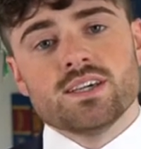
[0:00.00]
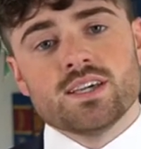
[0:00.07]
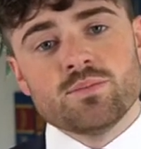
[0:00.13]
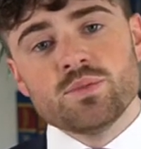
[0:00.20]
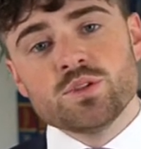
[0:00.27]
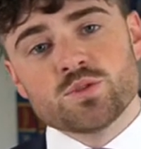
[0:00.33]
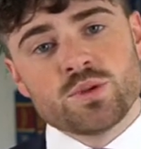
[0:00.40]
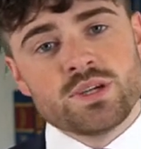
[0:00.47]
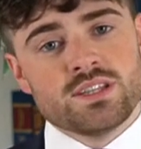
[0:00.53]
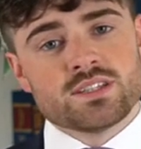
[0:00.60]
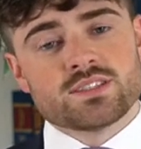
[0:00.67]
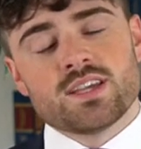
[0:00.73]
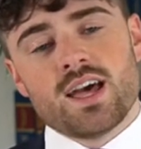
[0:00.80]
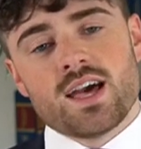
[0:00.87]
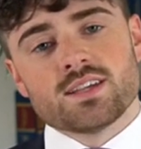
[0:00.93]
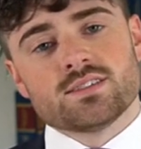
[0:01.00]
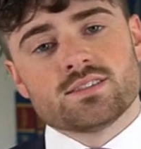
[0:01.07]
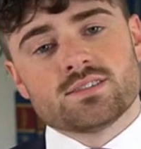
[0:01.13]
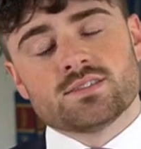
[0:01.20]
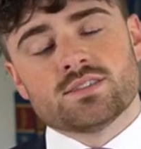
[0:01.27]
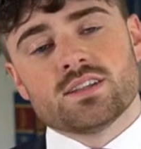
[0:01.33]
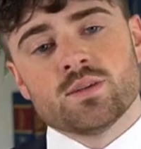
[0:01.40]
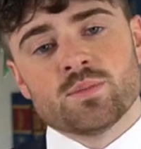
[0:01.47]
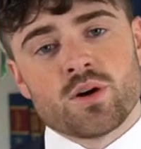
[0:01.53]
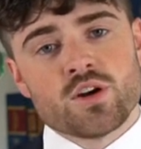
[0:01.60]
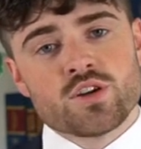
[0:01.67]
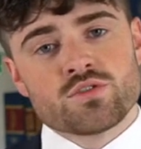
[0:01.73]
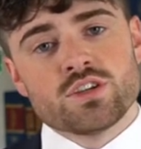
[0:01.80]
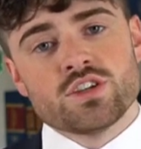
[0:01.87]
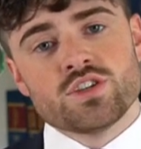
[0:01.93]
In between the tests, the
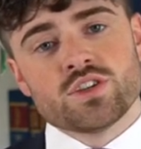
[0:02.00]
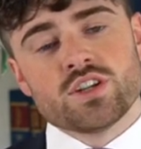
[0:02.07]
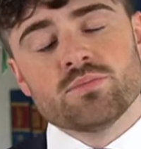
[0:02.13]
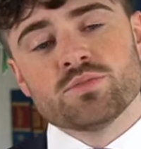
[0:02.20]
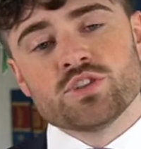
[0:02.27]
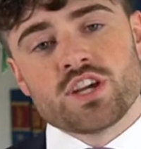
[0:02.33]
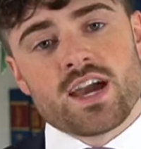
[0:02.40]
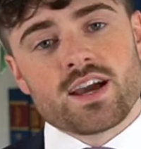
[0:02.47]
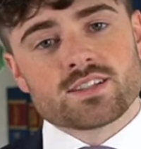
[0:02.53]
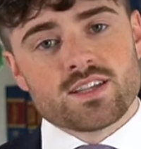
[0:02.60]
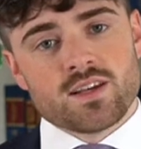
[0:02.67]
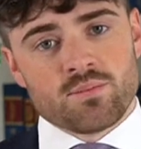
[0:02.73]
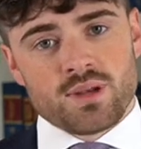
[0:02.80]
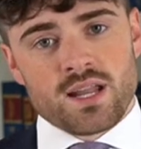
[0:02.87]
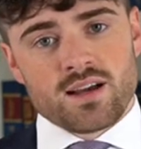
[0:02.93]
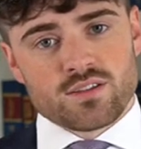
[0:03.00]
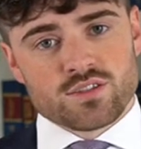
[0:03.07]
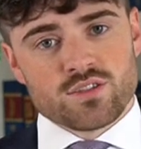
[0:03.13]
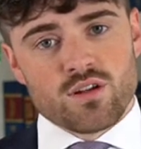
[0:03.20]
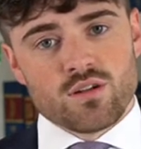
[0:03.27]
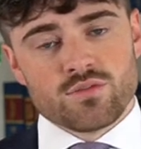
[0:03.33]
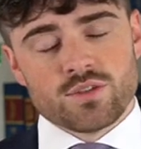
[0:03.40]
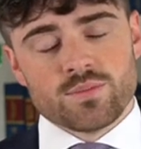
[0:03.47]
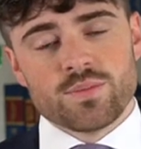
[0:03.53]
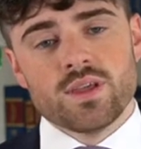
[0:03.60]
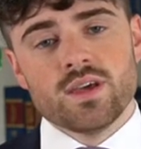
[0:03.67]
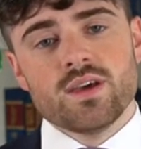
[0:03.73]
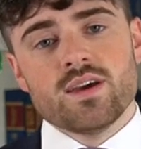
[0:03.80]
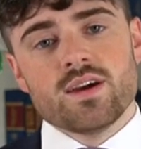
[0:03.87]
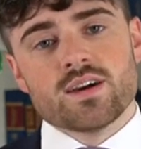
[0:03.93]
laboratory should inject a blank solvent,
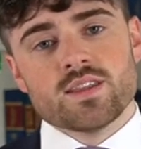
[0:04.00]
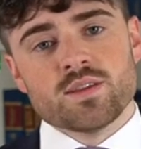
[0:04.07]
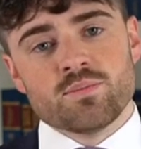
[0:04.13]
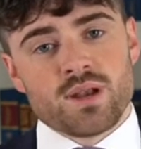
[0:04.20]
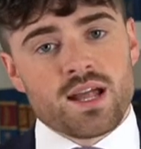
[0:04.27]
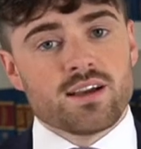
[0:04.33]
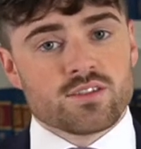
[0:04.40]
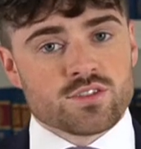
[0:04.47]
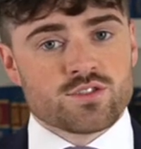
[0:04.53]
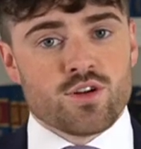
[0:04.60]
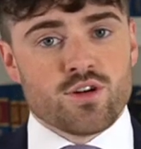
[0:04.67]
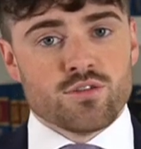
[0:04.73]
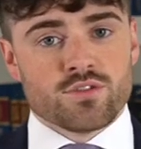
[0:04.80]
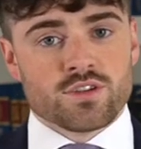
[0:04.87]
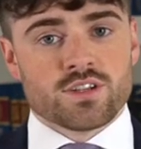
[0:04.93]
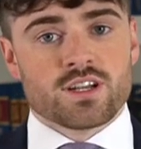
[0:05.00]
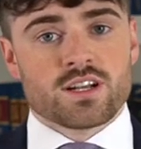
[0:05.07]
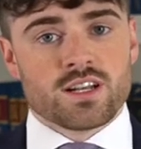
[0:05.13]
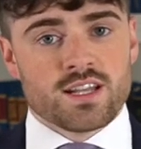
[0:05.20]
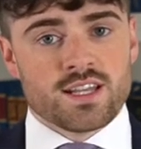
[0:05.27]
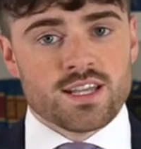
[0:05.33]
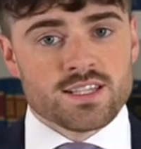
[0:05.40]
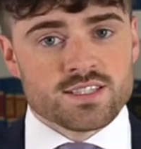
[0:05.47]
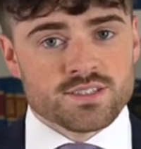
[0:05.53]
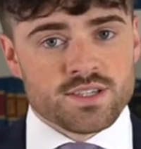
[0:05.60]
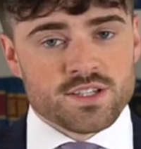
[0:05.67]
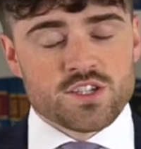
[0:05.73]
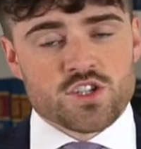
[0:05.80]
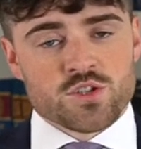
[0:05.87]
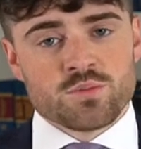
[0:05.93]
and the blank solvent clears the
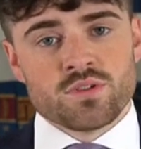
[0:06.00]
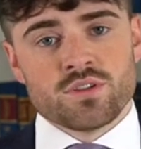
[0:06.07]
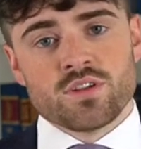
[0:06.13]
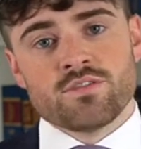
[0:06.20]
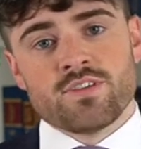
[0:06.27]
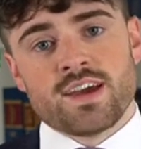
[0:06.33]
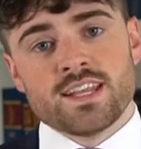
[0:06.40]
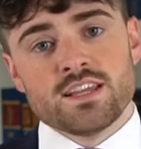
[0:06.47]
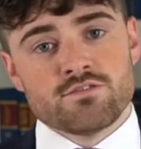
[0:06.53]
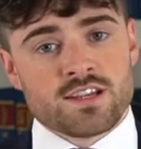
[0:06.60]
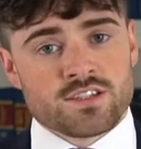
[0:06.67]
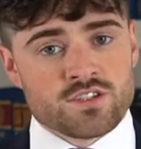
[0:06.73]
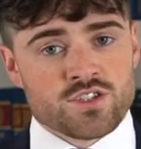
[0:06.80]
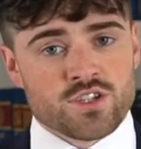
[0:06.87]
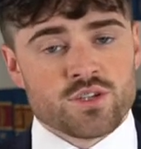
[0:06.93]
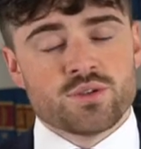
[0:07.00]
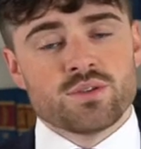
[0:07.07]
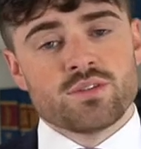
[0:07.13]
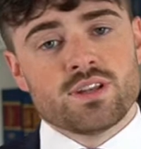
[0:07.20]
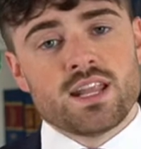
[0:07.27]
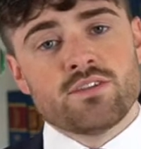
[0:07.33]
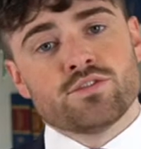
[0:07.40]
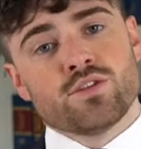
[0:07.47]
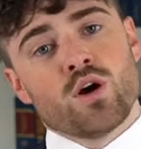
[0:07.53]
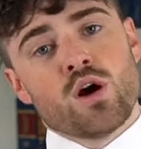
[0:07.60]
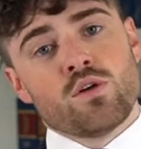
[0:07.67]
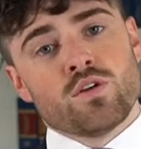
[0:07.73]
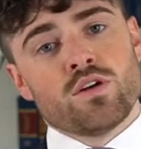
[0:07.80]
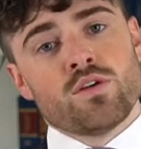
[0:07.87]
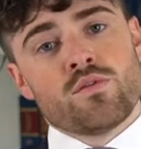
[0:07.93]
instrument of any residue left
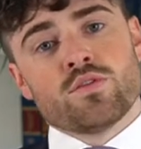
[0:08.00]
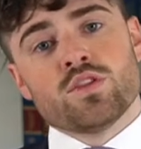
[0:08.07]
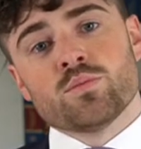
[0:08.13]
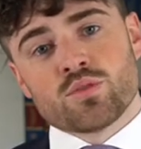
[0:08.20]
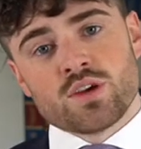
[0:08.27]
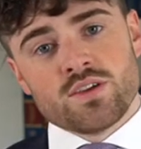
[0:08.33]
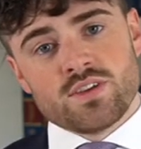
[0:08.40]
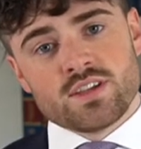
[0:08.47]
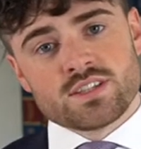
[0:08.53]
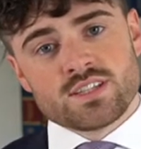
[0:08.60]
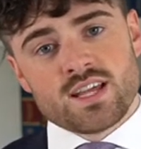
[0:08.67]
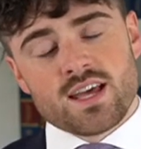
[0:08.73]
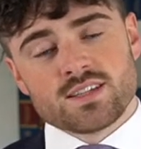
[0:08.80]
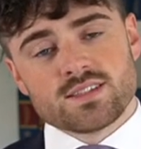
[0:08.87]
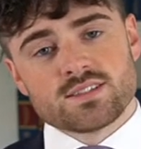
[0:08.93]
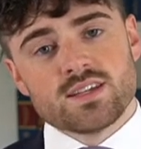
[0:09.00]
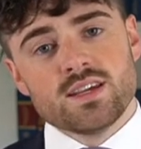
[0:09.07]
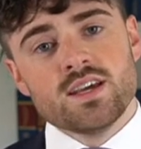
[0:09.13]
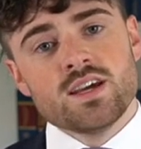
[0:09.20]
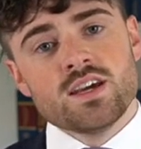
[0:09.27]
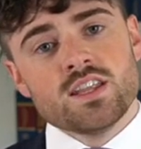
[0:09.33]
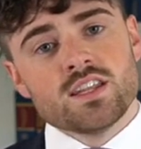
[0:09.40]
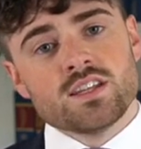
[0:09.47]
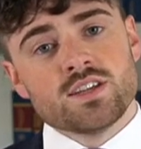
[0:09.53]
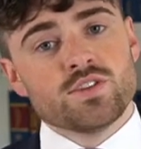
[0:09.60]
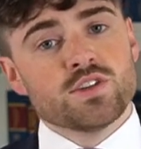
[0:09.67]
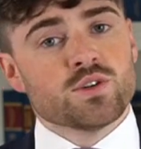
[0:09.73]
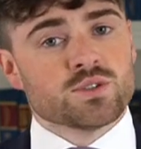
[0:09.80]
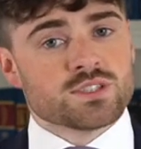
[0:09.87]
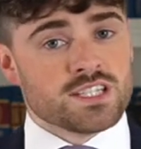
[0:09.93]
over from the previous test. The
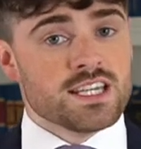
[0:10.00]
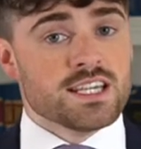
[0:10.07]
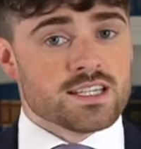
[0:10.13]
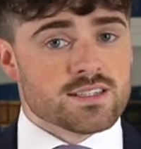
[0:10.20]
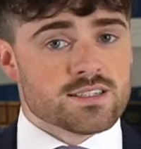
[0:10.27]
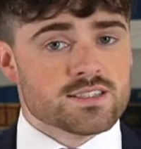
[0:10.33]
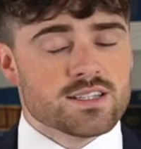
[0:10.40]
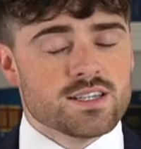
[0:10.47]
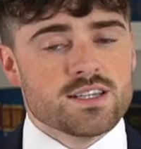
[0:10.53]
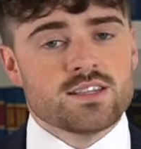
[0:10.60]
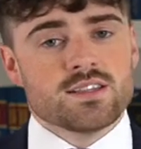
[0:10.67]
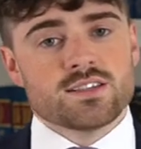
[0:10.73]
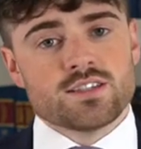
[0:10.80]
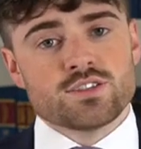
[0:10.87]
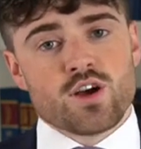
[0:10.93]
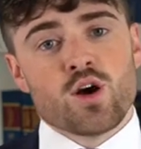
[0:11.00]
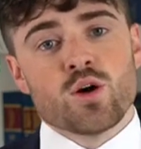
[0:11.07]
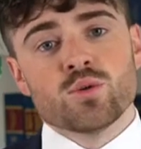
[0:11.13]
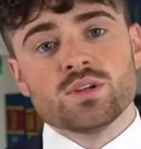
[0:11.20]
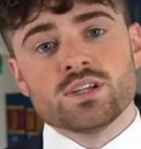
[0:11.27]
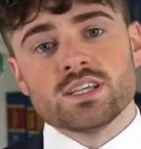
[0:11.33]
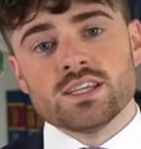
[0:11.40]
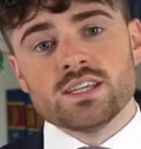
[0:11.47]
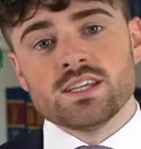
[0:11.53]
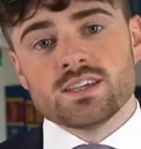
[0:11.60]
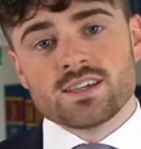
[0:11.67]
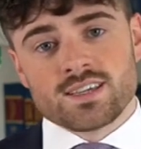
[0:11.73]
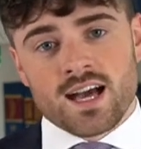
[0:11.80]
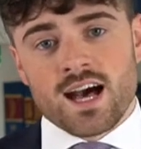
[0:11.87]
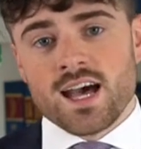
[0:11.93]
difficulty is, this is only
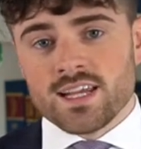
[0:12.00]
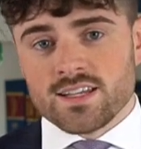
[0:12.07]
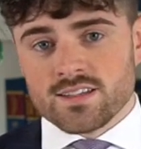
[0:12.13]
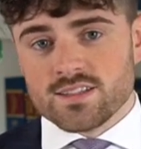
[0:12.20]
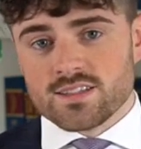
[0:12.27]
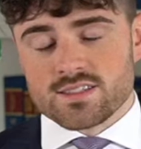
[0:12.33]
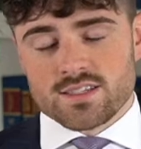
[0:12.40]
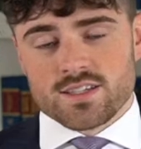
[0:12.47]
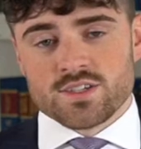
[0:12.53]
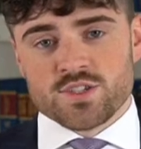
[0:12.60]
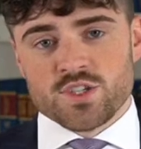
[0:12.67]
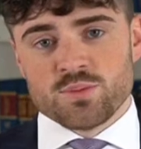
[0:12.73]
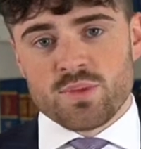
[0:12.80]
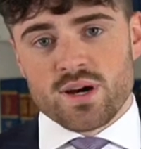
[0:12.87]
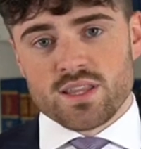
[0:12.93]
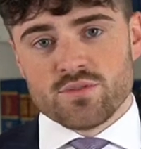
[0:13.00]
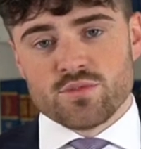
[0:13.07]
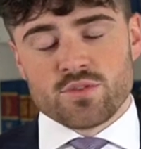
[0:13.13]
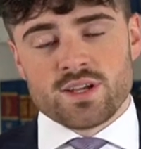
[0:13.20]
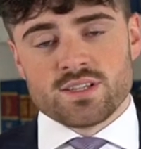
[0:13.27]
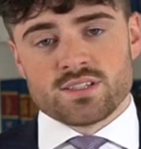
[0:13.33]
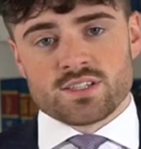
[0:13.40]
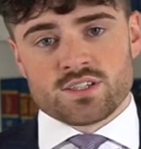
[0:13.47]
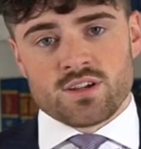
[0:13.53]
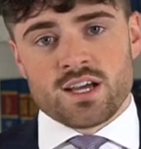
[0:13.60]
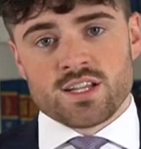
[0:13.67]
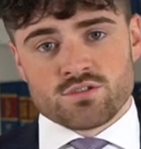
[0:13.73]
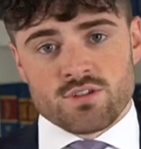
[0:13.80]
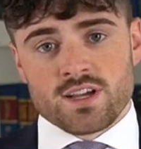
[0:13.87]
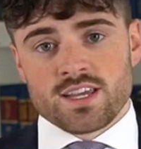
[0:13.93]
guidance issued by the Forensic
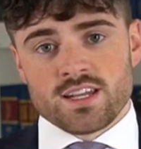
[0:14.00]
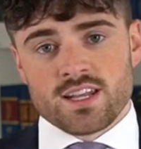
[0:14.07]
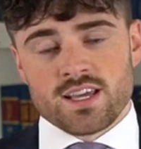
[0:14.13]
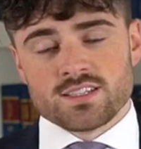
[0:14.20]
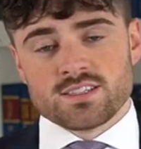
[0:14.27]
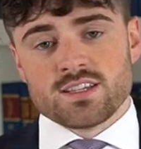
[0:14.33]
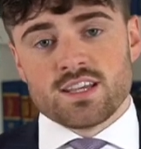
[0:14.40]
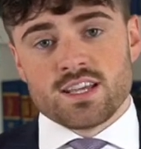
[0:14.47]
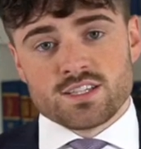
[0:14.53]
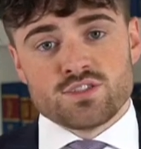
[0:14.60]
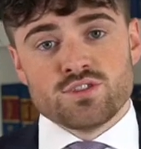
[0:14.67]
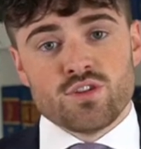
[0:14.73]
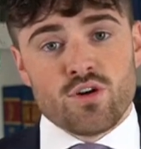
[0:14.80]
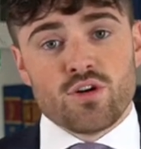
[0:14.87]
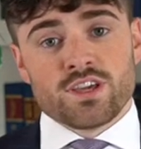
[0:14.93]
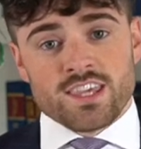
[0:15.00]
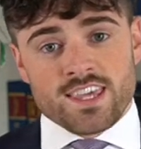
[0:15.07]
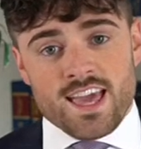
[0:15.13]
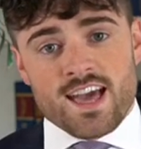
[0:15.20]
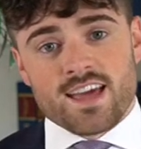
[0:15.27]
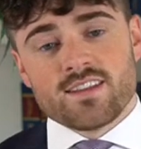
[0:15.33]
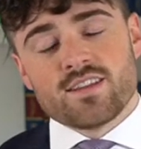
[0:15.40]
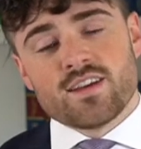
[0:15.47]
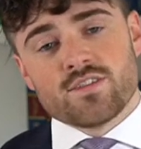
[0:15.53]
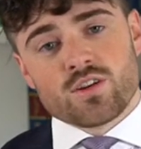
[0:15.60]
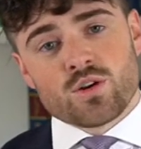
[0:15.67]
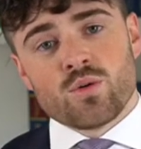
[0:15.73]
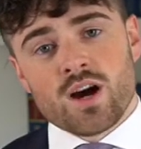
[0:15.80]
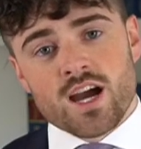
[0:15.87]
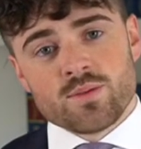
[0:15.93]
Science Regulator. It's not yet a
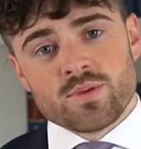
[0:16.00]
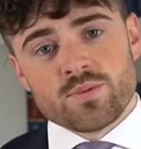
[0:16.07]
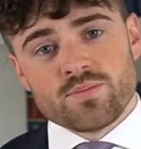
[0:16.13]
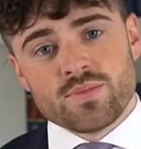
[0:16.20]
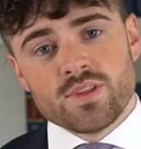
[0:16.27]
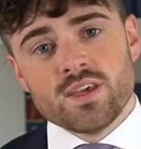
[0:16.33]
requirement.